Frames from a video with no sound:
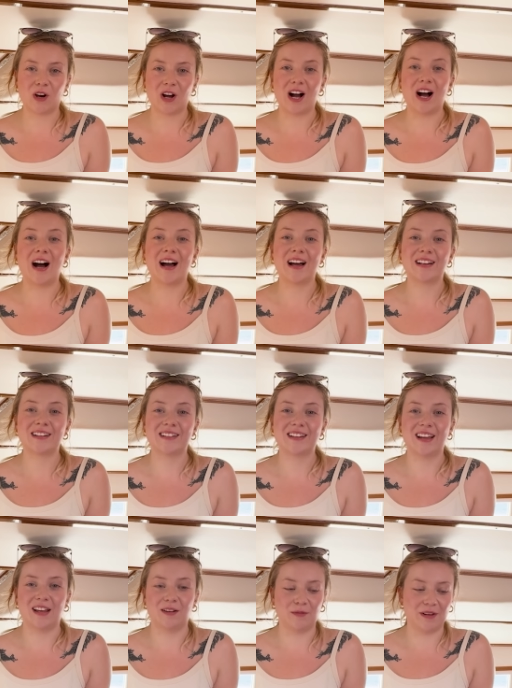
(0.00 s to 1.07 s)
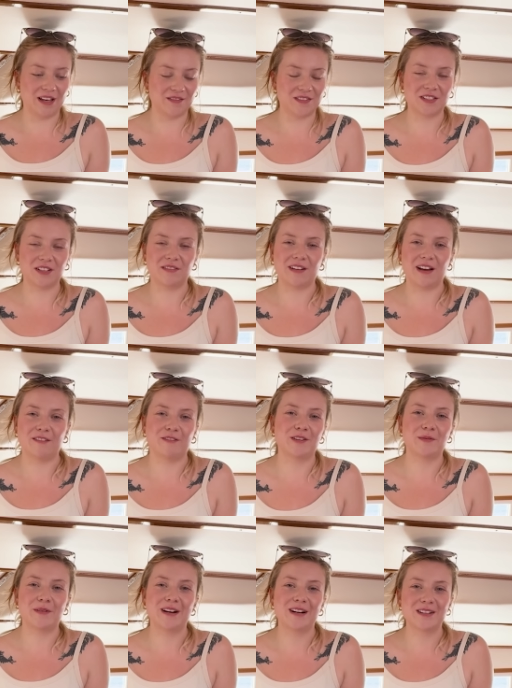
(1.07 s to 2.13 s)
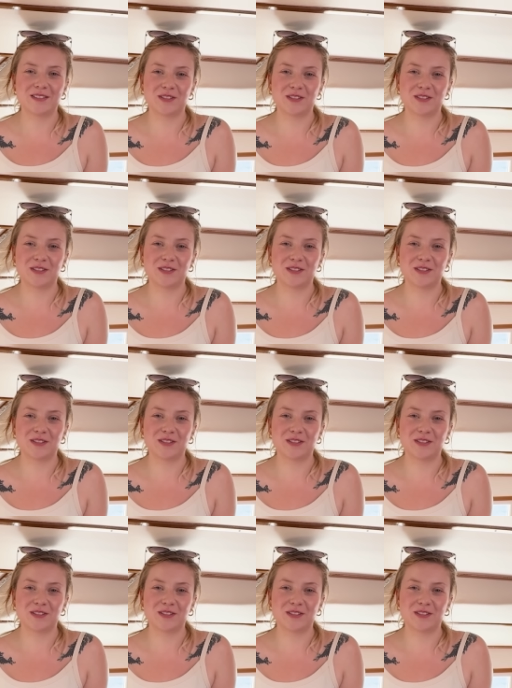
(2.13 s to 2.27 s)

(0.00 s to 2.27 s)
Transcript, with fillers: hot and we have stuff everywhere.